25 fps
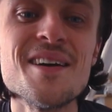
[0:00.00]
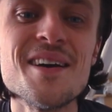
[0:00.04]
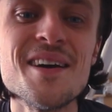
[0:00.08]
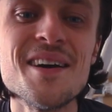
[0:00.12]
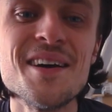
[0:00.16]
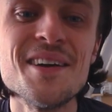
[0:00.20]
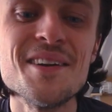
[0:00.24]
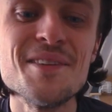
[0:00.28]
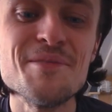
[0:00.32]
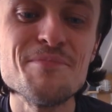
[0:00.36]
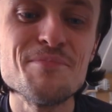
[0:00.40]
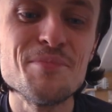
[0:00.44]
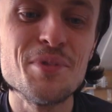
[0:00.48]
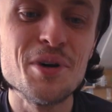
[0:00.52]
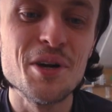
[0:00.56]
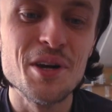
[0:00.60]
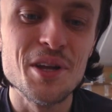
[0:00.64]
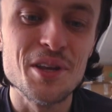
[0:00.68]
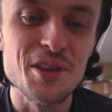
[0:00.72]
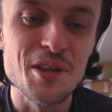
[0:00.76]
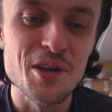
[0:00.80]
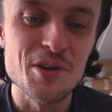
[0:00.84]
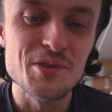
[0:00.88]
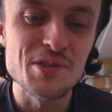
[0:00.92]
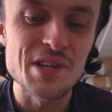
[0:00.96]
and
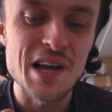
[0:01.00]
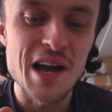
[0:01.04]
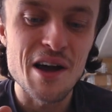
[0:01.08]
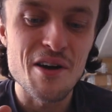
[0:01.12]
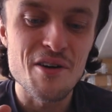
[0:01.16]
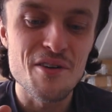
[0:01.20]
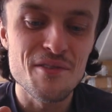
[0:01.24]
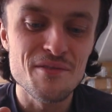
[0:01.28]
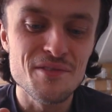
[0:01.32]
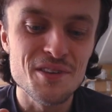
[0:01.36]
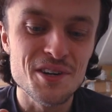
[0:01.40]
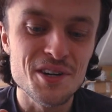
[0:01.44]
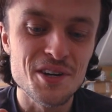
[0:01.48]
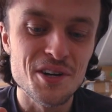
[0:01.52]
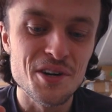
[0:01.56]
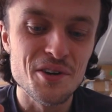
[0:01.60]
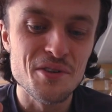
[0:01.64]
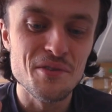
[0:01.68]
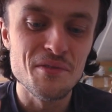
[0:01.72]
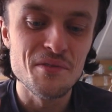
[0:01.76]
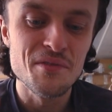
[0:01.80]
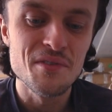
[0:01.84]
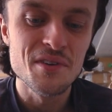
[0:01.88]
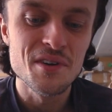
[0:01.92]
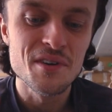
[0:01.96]
pulling those out of the kind
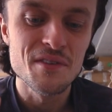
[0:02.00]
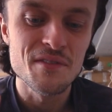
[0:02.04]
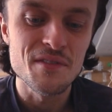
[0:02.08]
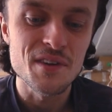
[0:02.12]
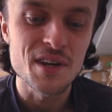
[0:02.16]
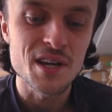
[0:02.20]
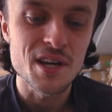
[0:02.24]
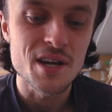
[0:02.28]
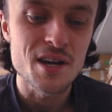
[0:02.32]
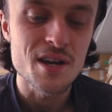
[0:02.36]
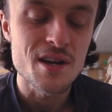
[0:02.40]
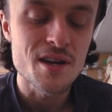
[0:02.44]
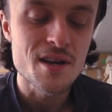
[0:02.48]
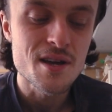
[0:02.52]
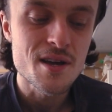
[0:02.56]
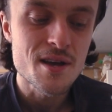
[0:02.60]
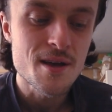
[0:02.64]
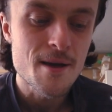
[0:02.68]
of figure.